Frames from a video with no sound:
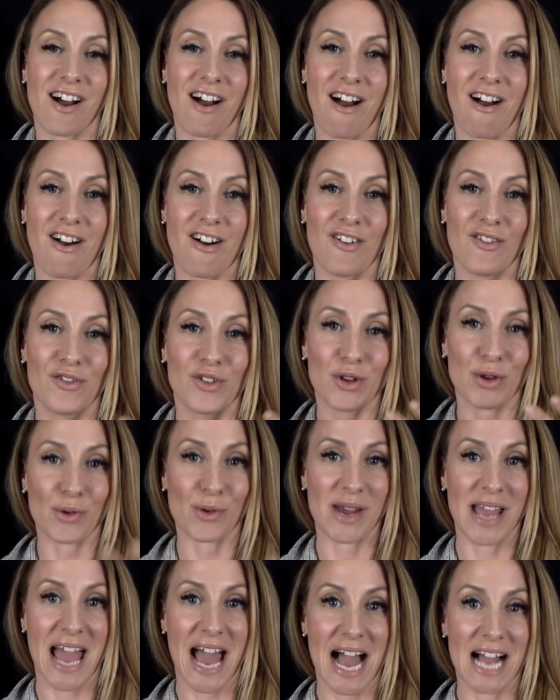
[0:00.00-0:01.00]
of your
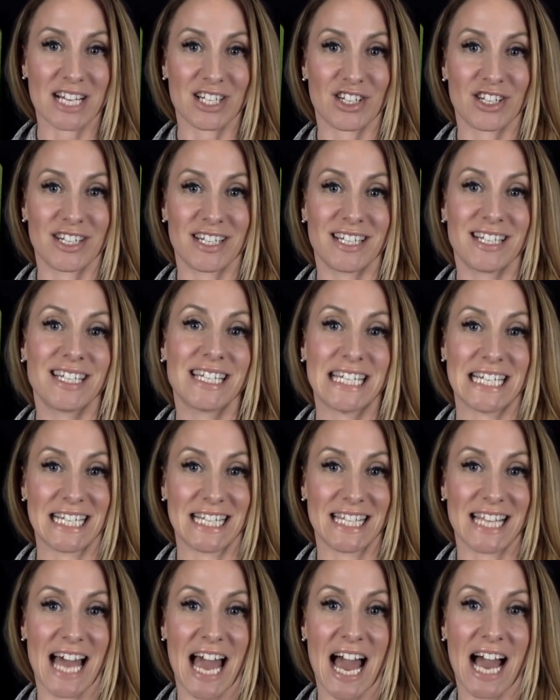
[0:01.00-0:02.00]
reaction to
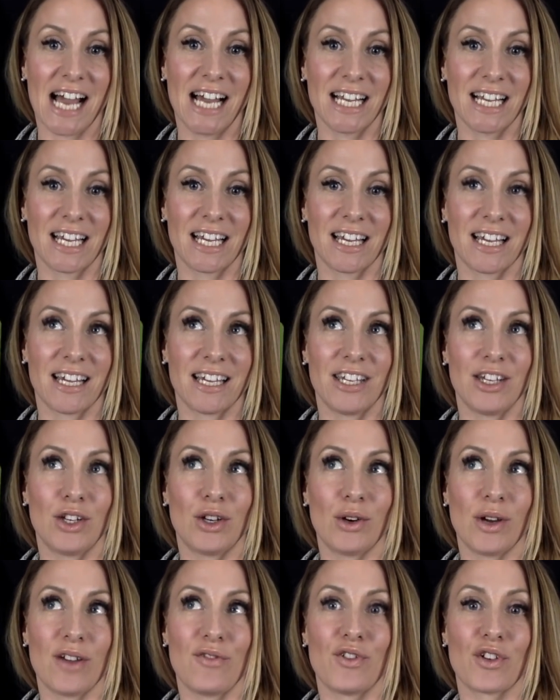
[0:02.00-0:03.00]
lack, you
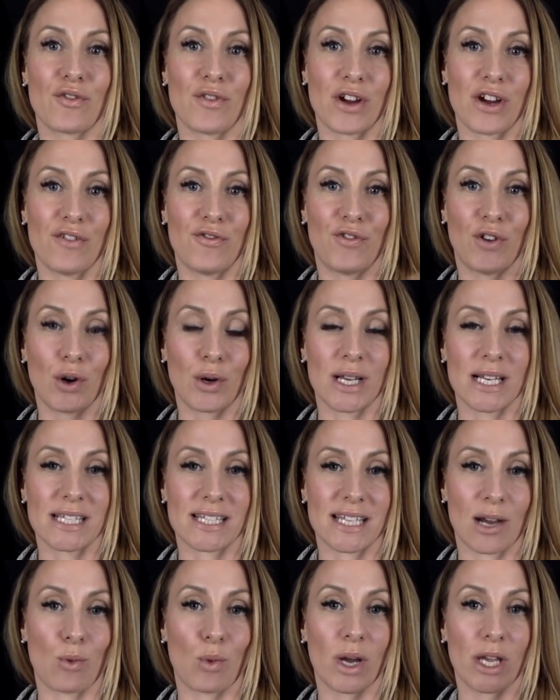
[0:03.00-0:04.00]
know, if you're very
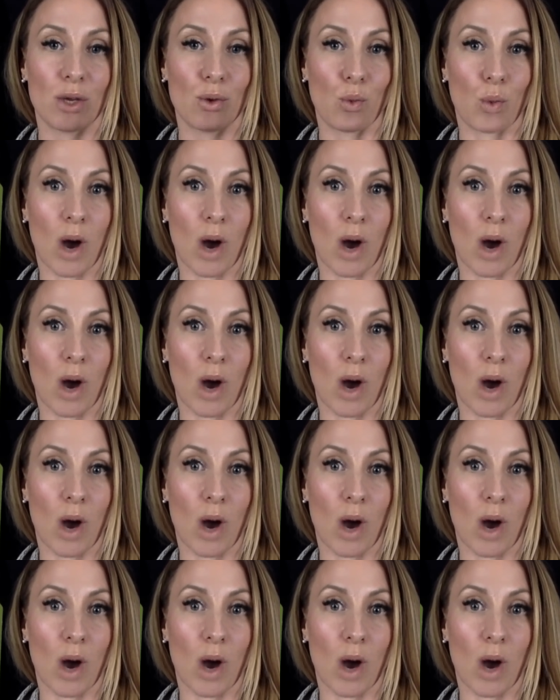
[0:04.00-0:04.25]
focused on what you